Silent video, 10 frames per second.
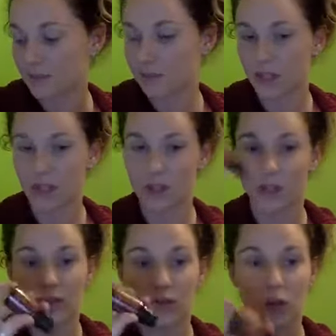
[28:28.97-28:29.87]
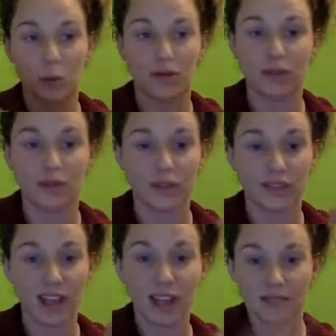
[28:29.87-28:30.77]
you can use a drop of
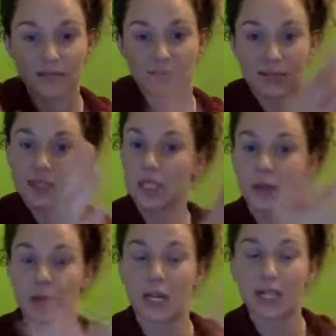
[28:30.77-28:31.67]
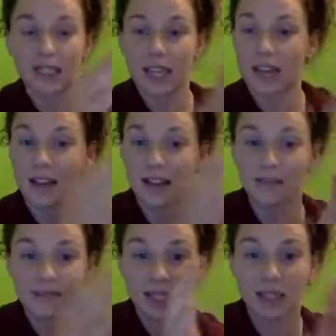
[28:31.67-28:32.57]
that and just rub your hands together,
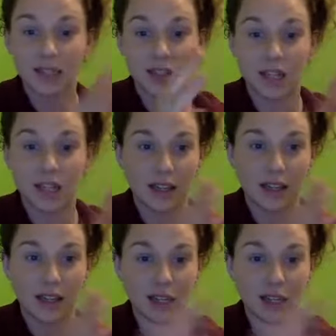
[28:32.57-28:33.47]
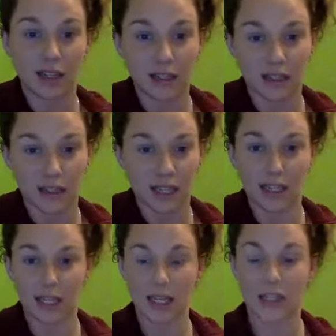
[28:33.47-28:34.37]
and that's going to kill
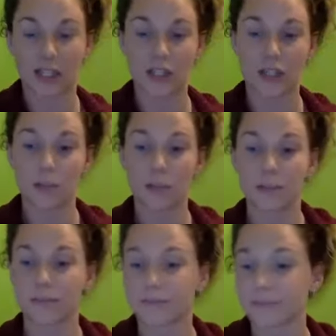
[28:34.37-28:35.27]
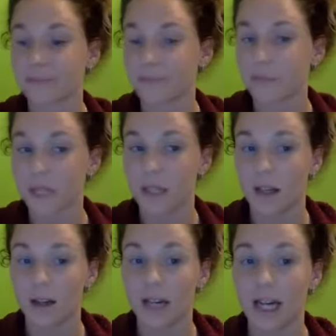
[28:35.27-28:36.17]
any germs.
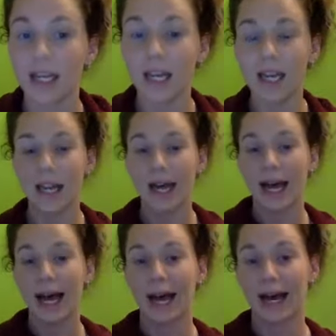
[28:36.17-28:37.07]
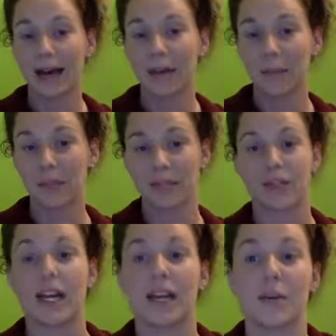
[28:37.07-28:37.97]
On Guard, it's a
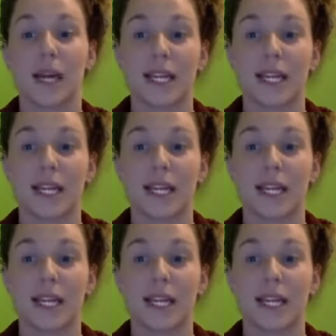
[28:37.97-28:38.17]
great